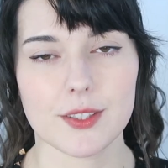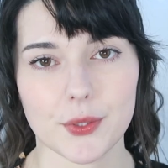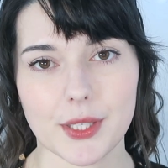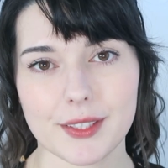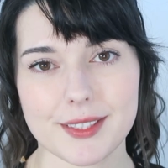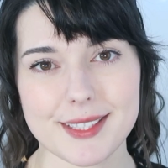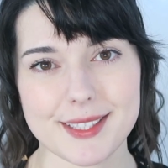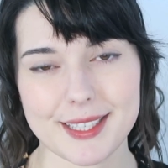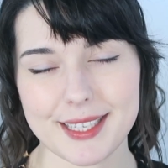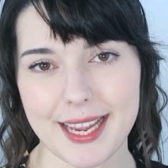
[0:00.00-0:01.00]
So here is
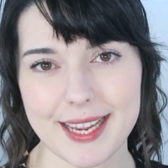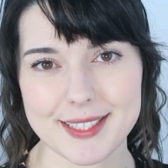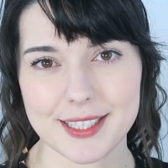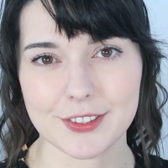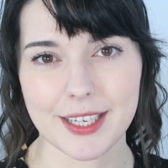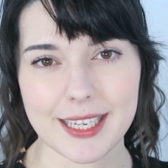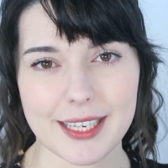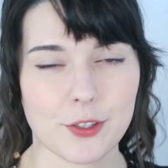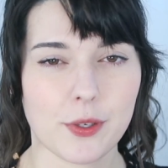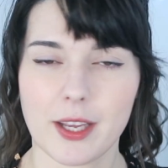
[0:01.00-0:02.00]
Sing as a
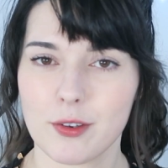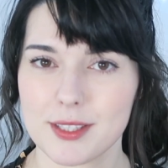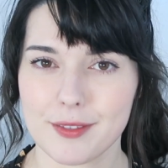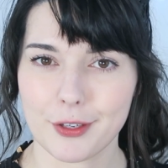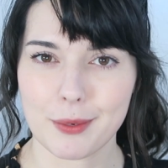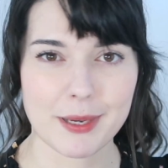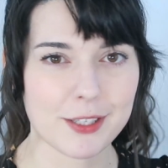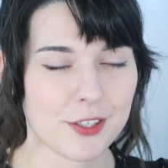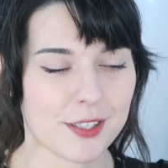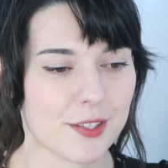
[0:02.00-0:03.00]
gradient. You cannot see very
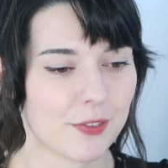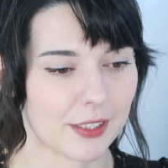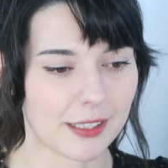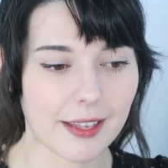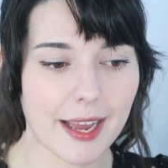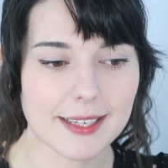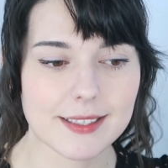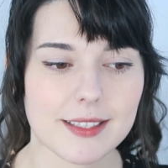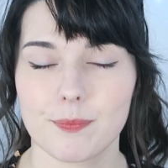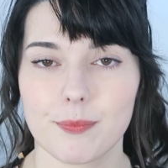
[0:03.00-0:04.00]
much, it is very
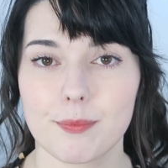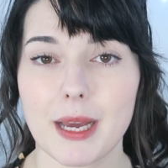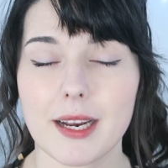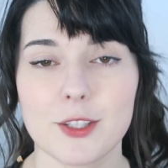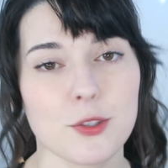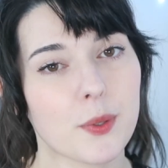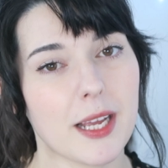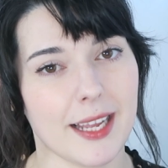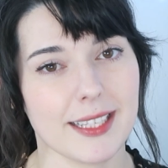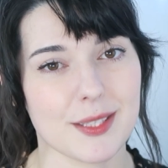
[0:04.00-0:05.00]
light, but I do
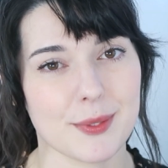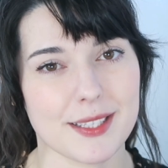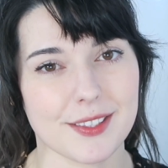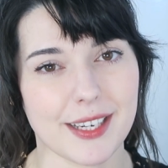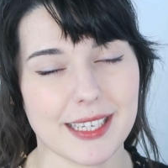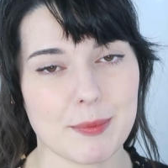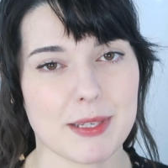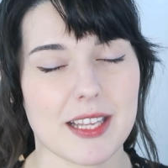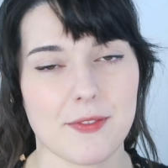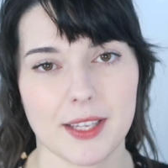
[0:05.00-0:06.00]
quite like this one as a gradient
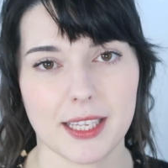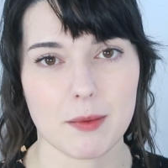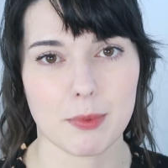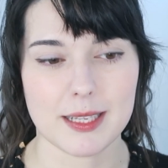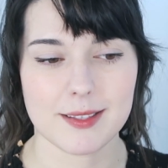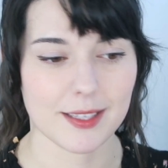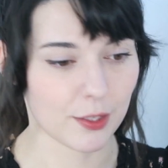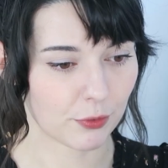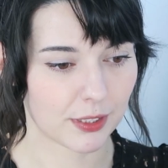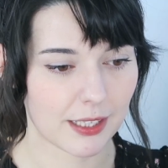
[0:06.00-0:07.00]
because I feel like it blends
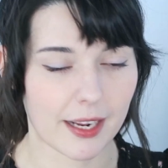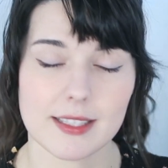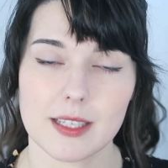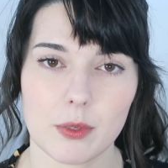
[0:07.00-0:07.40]
in really nicely